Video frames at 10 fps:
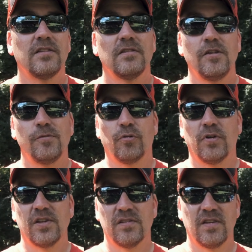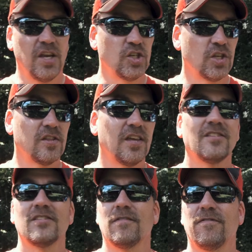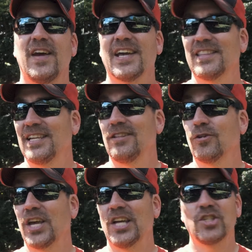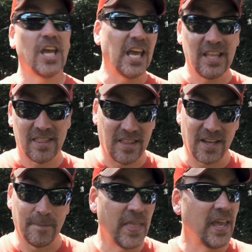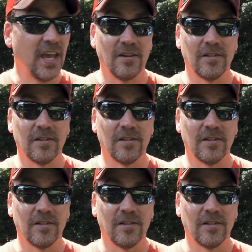to these presentations, it's the fact that it'll catch anything in the